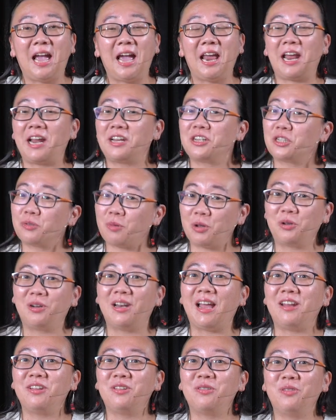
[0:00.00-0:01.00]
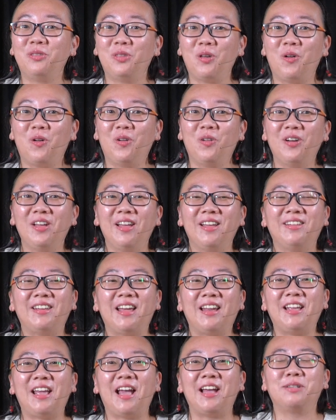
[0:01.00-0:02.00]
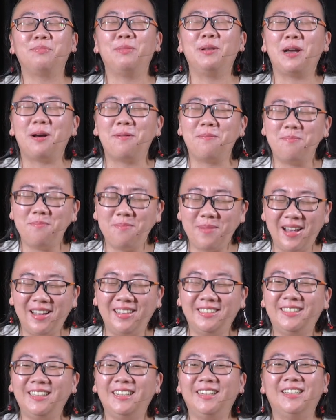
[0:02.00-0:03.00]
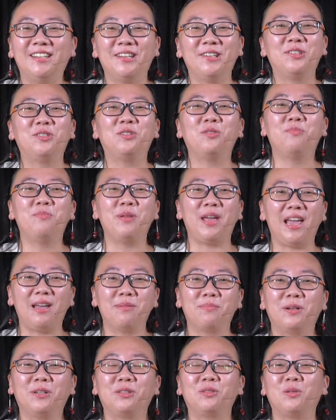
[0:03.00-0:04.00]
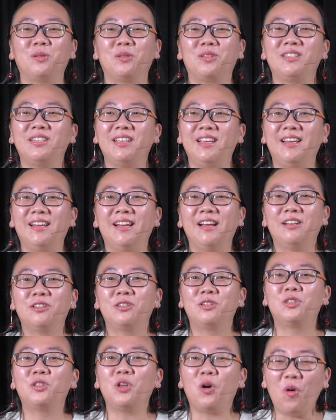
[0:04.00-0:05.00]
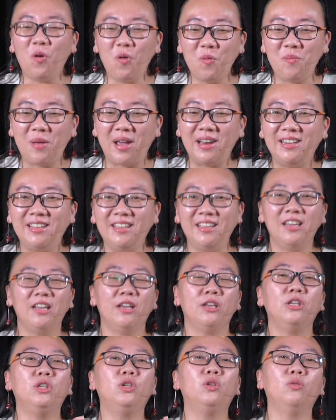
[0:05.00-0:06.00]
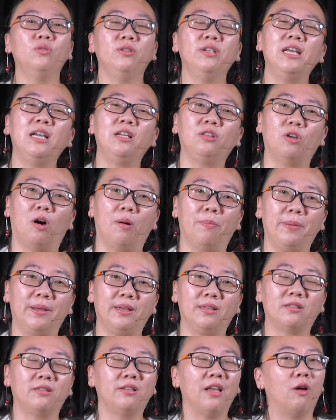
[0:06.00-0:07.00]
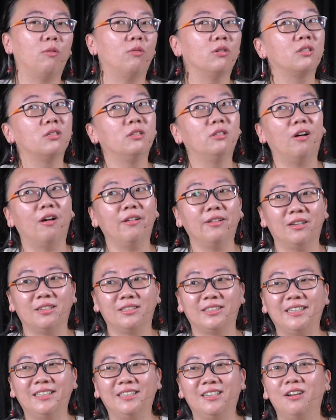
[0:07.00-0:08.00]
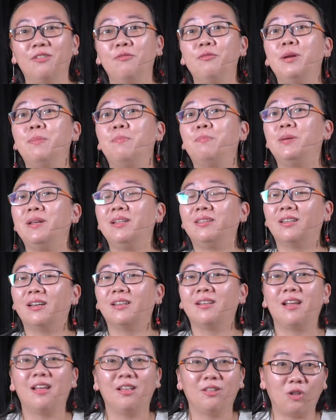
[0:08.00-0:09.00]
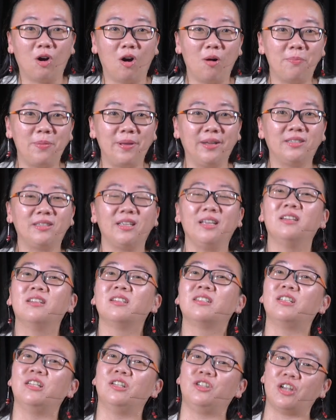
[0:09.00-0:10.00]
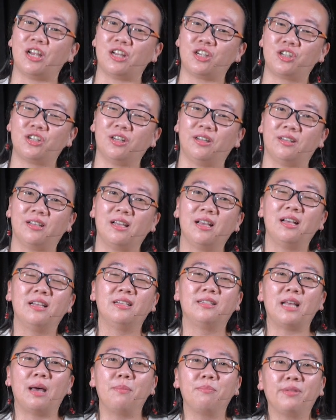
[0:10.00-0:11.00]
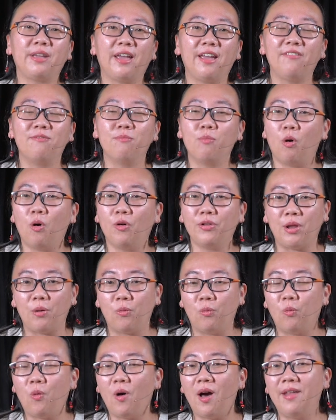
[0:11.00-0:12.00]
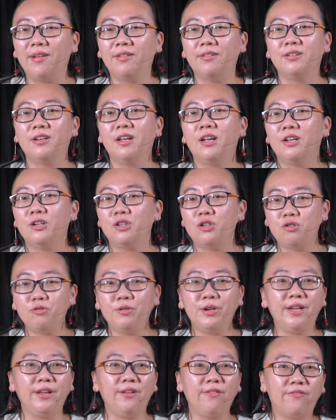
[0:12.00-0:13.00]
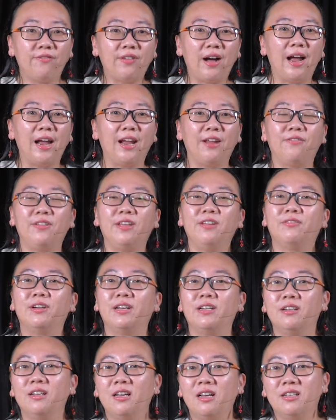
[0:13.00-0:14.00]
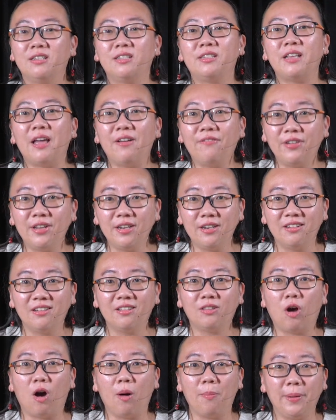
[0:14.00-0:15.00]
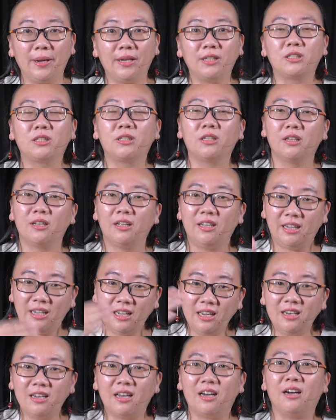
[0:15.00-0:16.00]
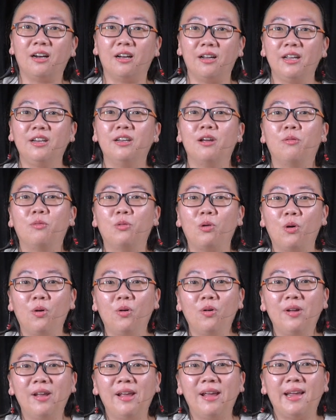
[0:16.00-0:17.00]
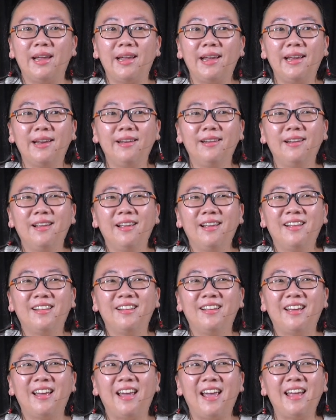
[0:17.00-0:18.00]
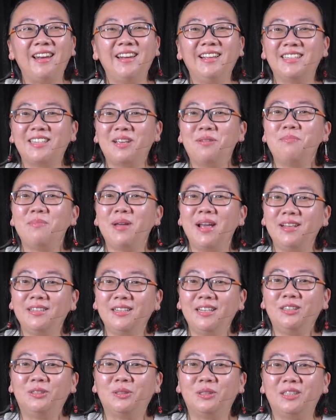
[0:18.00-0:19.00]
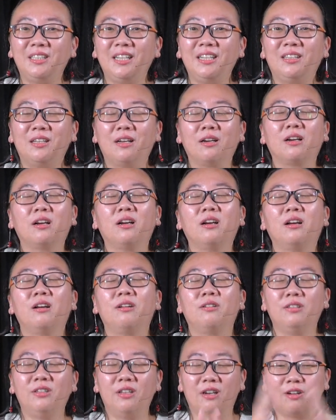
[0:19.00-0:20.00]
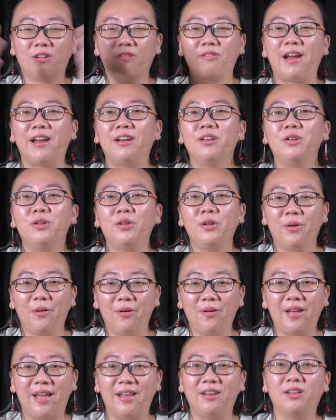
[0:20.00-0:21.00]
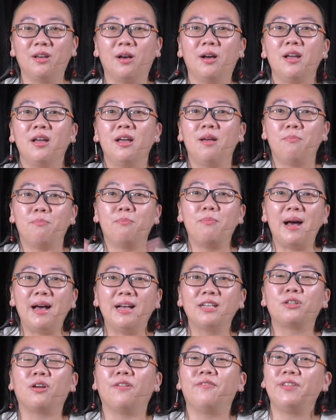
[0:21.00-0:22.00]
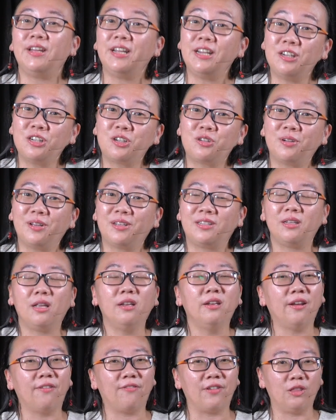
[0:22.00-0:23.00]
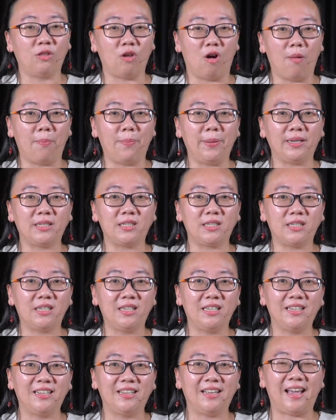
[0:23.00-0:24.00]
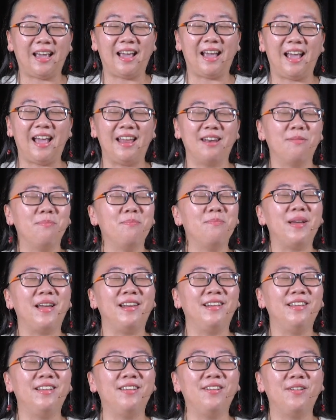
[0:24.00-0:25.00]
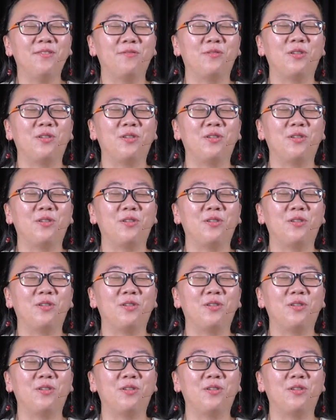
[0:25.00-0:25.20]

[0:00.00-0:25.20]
And I just want to let you know that it has been amazing to be able to see so many unique topics. There was not a single repeated topics in the suggestion. Some gave more than 1, 3, 5, even 7 topics in a row. And it's amazing to see the grandeur and the mass of interest in different topics and a many